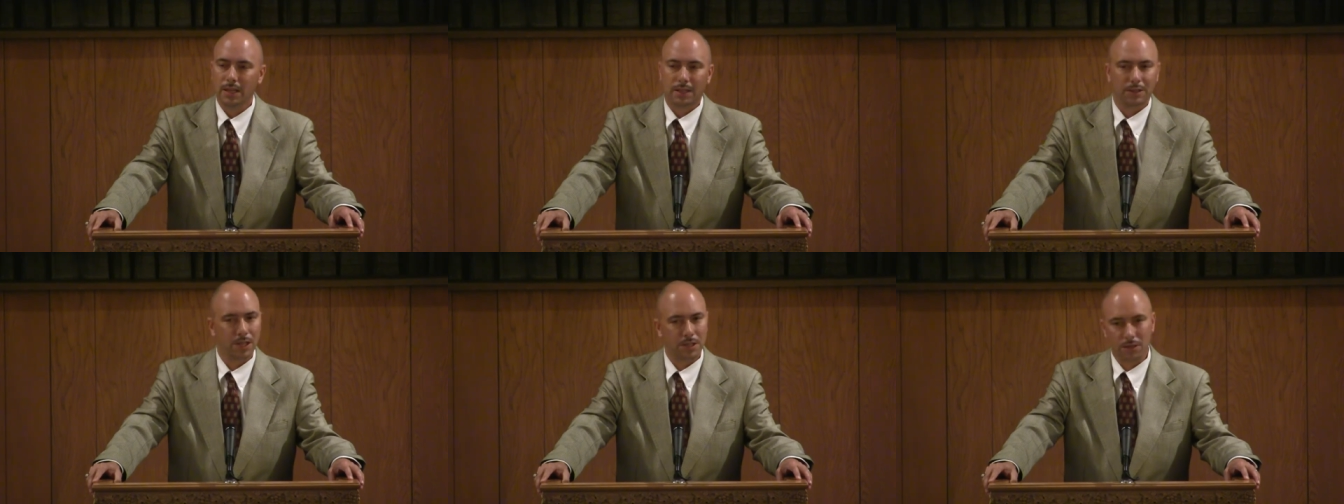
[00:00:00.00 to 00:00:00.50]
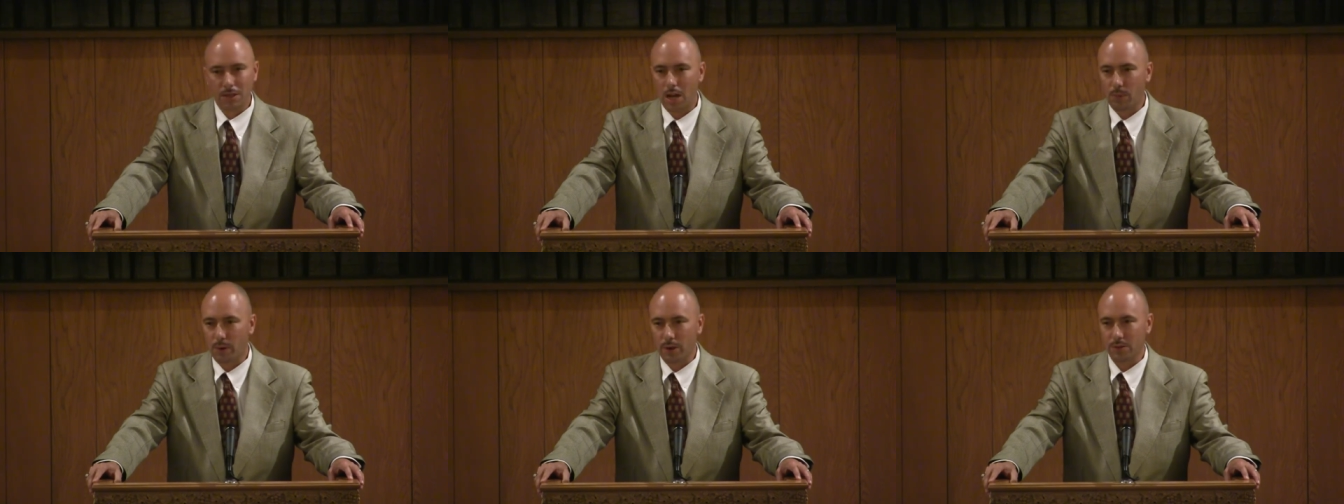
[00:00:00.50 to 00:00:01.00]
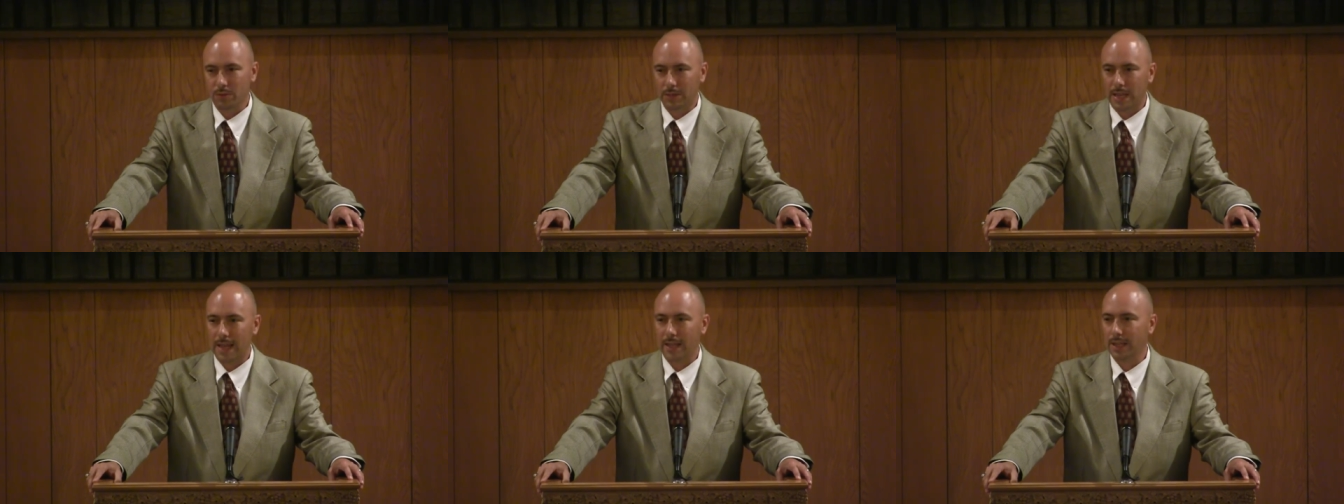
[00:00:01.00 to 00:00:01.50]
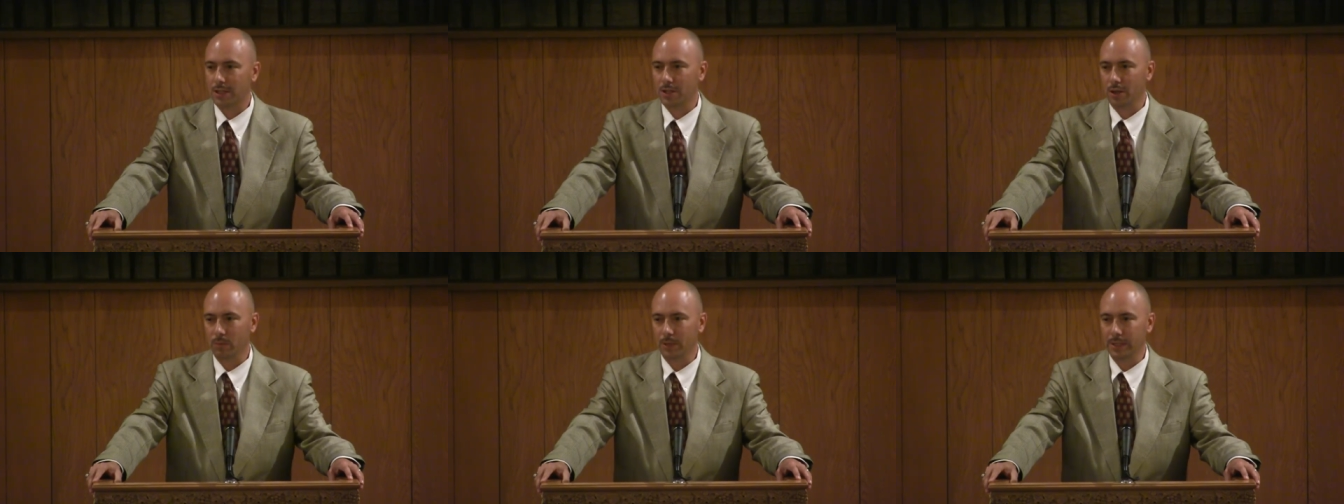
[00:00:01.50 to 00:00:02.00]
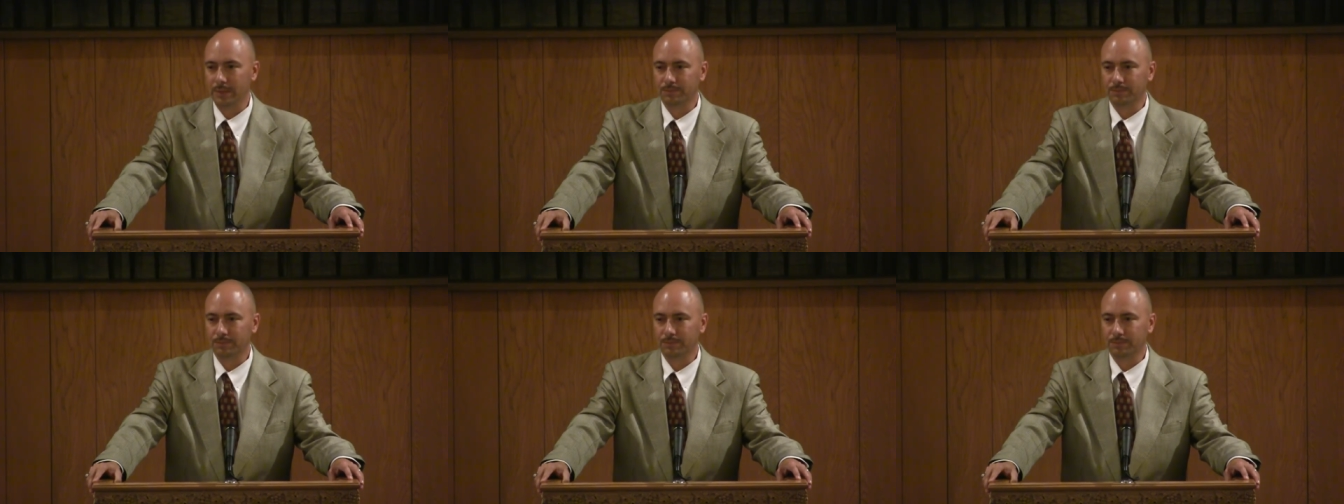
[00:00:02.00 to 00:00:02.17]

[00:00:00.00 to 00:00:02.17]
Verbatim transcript: This is not a personal attack against Joe Beam.